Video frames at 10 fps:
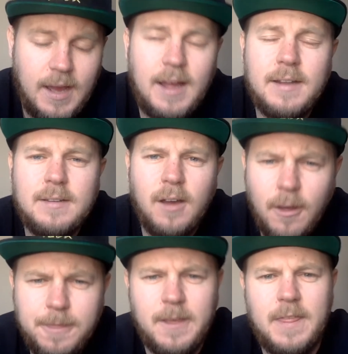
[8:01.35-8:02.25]
And
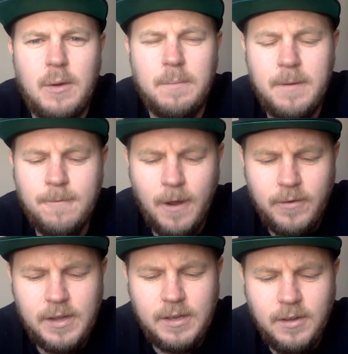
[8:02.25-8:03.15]
I think that would be
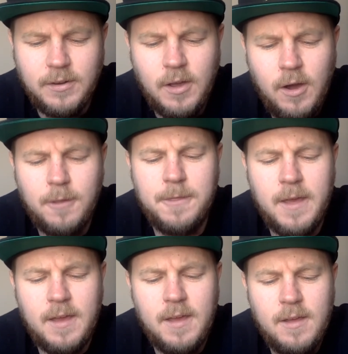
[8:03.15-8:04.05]
very good. I
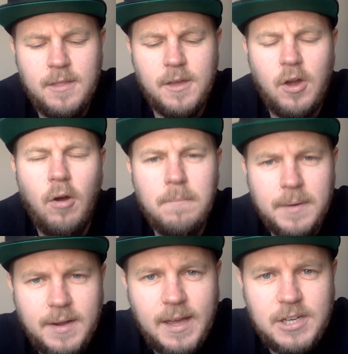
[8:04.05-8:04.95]
think the
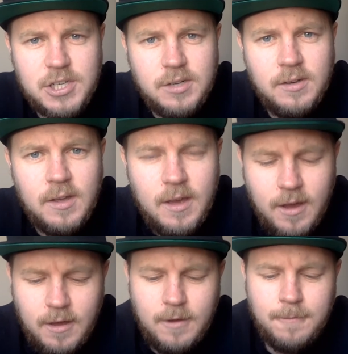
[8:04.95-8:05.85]
combination
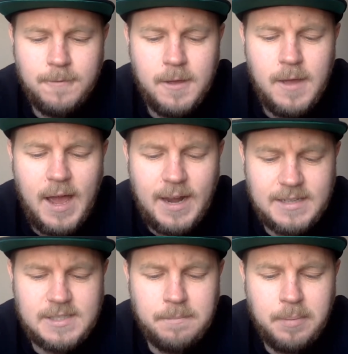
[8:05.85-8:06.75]
of
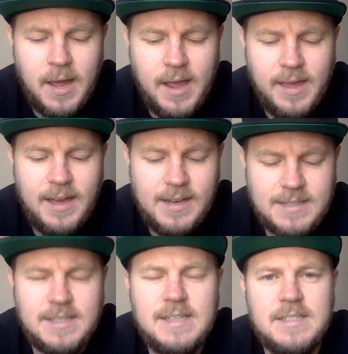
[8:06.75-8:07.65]
Aleister Black,
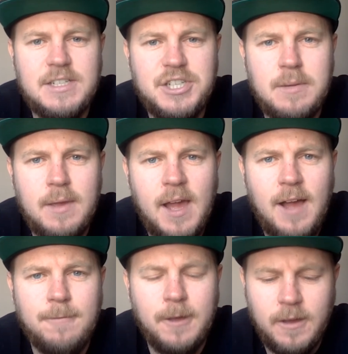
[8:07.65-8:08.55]
Haskins and Jimmy
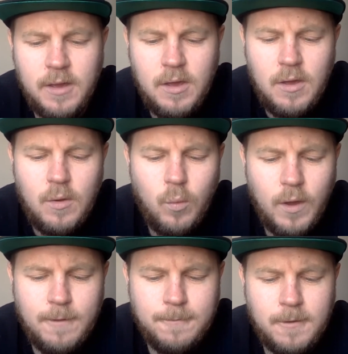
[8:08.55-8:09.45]
Havoc
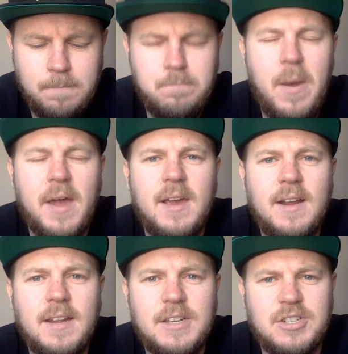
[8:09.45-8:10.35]
with
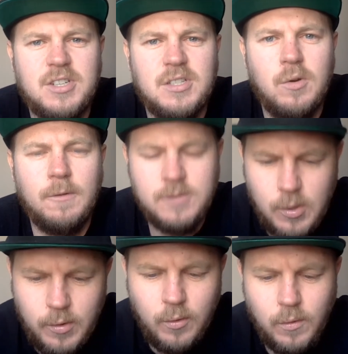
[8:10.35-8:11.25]
Becky Lynch just sort of
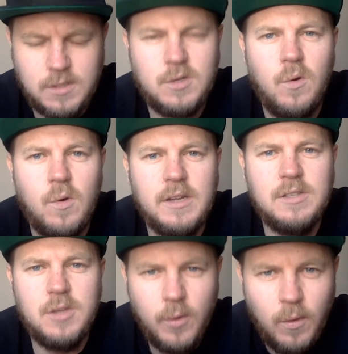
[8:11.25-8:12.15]
doing all the
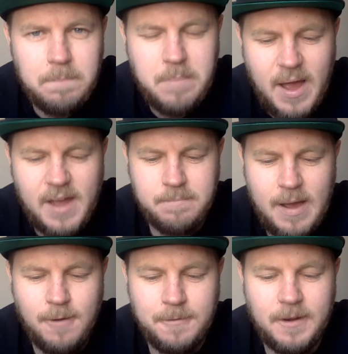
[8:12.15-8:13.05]
talking, doing all the bad
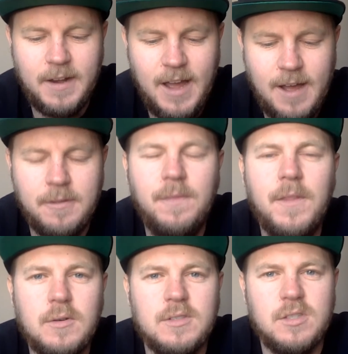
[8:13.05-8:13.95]
mouthing and having
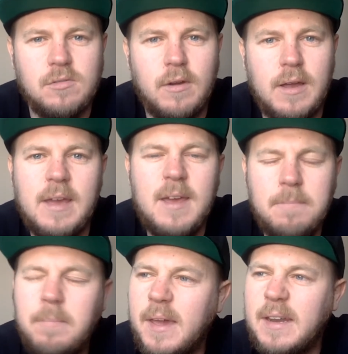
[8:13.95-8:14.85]
those 3
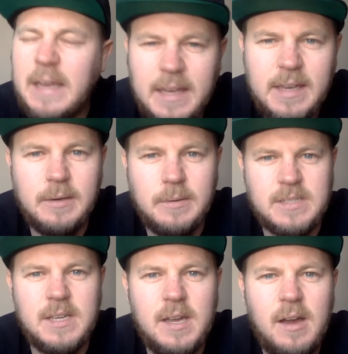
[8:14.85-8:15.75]
being
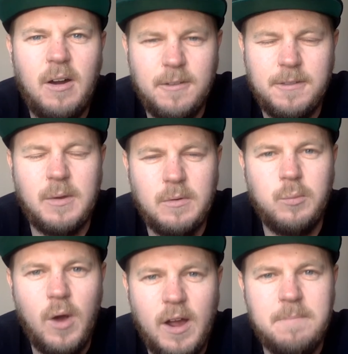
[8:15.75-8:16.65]
heels, I think
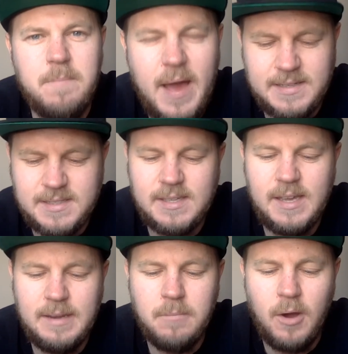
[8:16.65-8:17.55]
would work best
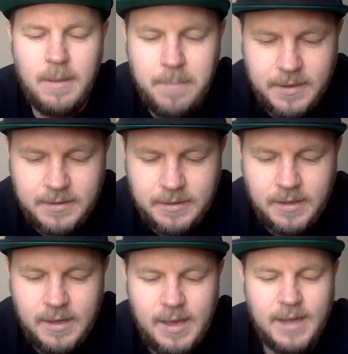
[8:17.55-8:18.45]
in my
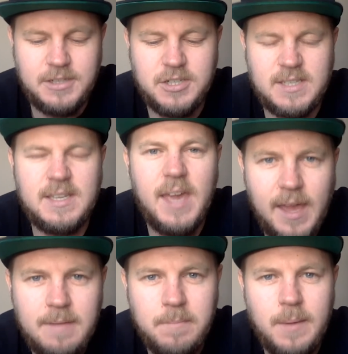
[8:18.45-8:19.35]
opinion, and just
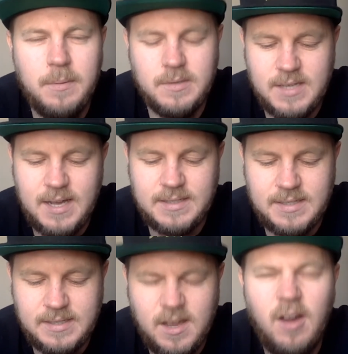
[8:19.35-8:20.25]
kicking people's
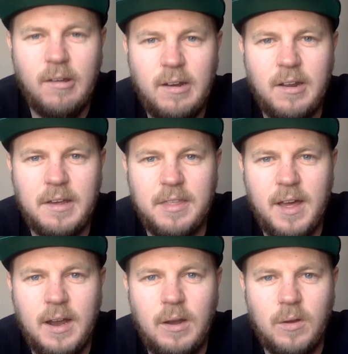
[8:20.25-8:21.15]
asses. I like
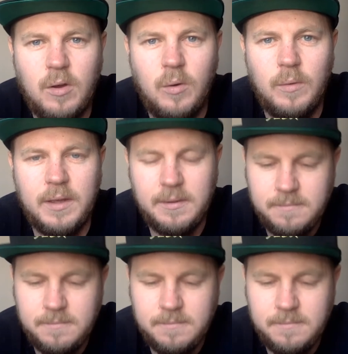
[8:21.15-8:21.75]
that a lot, Courtney.